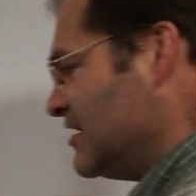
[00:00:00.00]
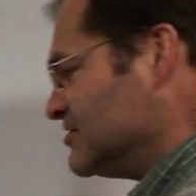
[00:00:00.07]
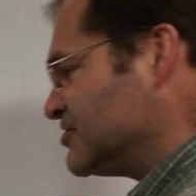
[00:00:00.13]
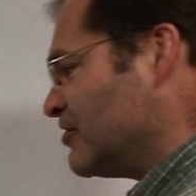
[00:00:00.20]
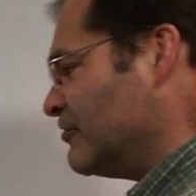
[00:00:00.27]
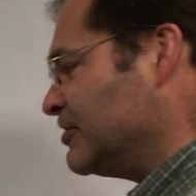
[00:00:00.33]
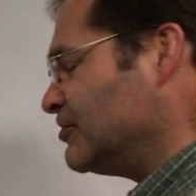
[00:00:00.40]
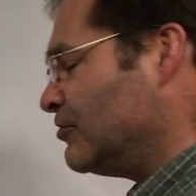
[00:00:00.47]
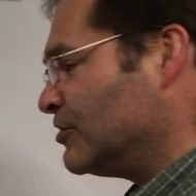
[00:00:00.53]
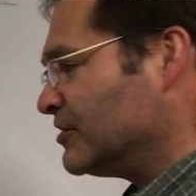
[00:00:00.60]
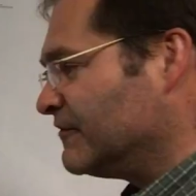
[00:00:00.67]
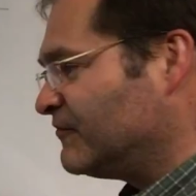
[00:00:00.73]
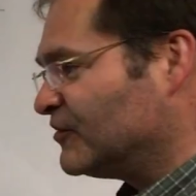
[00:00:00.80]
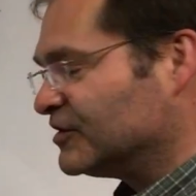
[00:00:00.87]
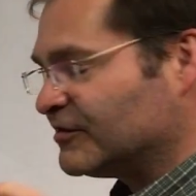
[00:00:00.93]
So in
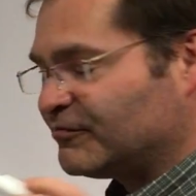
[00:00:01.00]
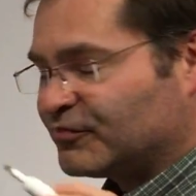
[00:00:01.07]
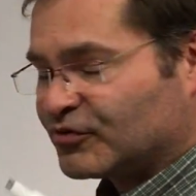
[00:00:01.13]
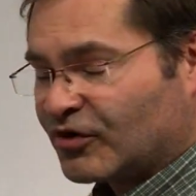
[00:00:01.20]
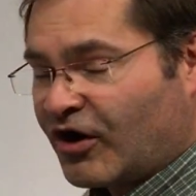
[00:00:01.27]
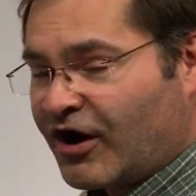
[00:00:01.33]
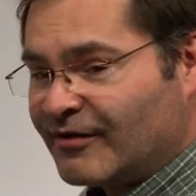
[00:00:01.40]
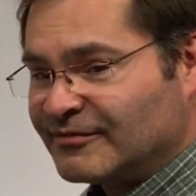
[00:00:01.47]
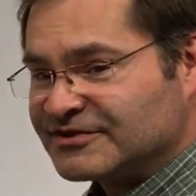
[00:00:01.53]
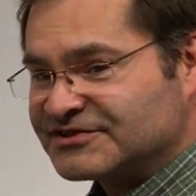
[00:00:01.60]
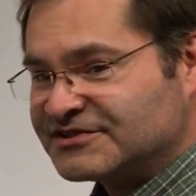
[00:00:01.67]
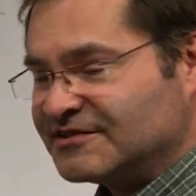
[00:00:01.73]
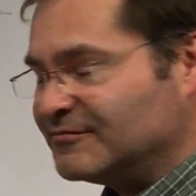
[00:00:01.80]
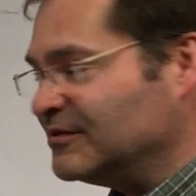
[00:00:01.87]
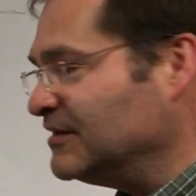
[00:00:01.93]
order for the promise
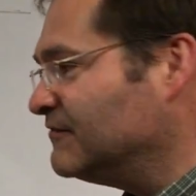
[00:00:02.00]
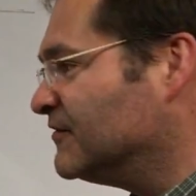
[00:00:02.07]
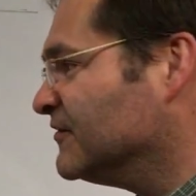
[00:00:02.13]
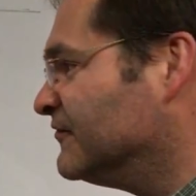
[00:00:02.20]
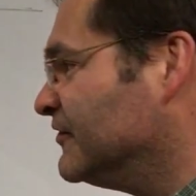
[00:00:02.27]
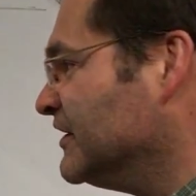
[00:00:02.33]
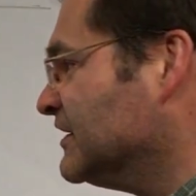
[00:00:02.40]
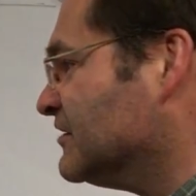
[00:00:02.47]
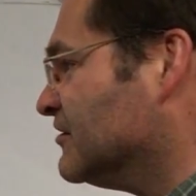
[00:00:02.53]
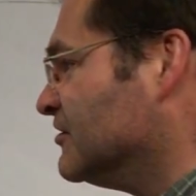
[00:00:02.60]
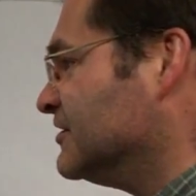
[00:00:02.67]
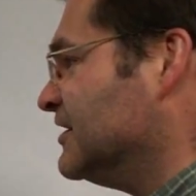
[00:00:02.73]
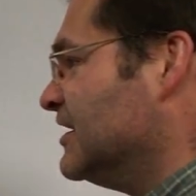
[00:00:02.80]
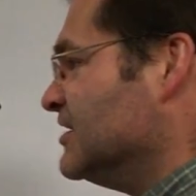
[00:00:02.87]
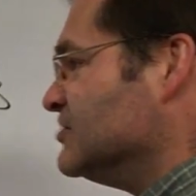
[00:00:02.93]
to be
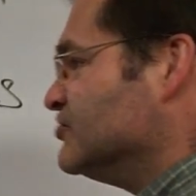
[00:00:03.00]
fulfilled,